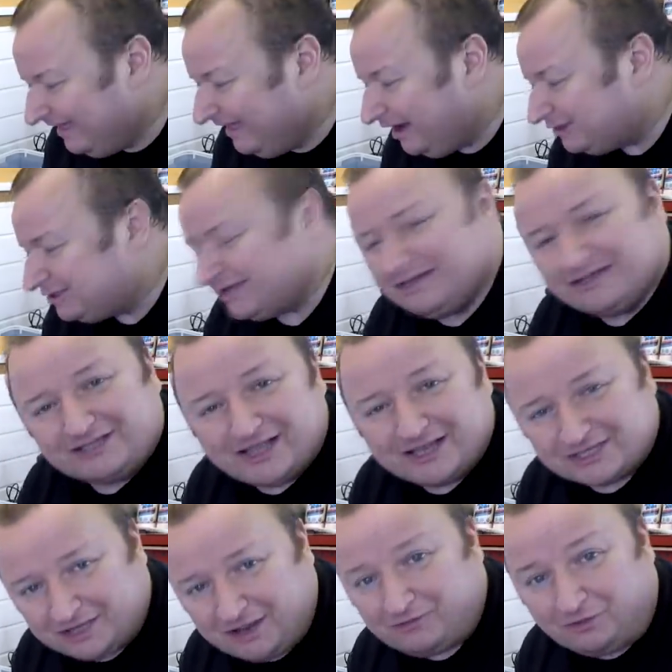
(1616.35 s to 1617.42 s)
I tend to take
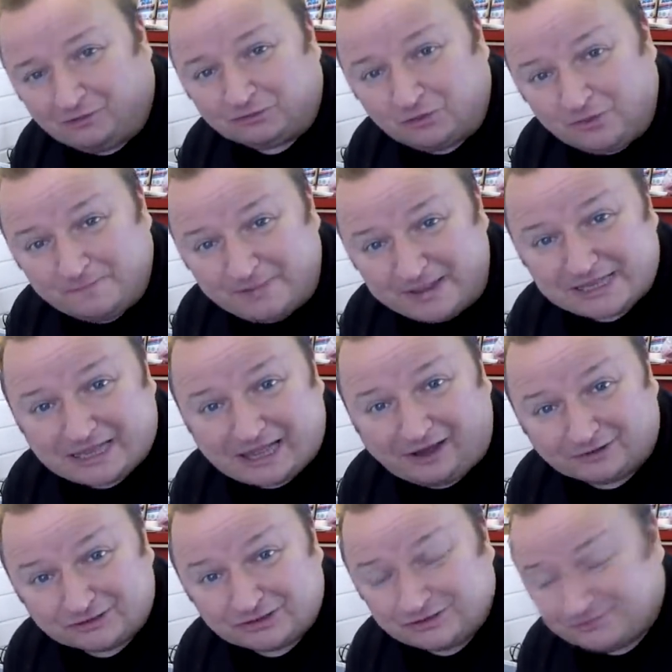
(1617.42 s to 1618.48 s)
so long doing big
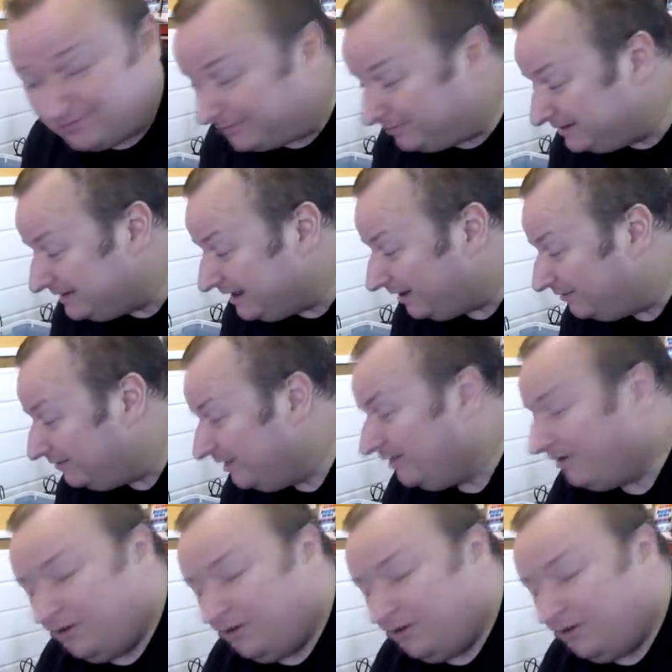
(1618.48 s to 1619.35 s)
cars, as you probably know,